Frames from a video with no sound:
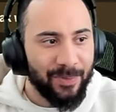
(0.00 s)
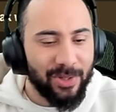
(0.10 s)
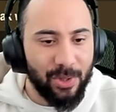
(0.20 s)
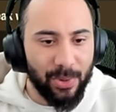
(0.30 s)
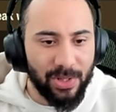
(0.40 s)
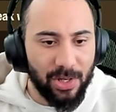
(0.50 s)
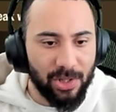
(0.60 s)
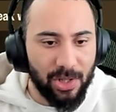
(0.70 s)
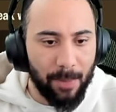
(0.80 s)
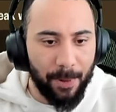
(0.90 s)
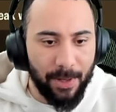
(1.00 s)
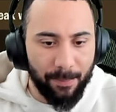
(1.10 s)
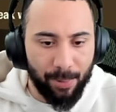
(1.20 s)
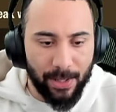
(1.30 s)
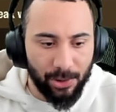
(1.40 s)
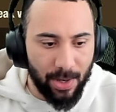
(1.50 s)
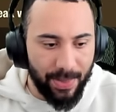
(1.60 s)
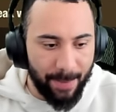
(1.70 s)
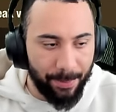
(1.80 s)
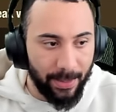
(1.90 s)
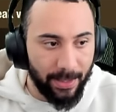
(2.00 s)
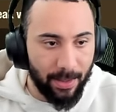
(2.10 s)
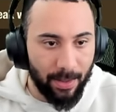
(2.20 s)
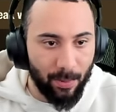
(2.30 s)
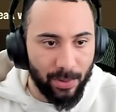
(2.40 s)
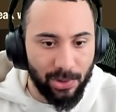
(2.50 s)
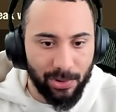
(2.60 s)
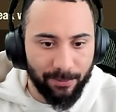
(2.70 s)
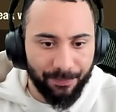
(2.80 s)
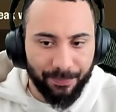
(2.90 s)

So it's going to start putting pressure on that plague heart, which,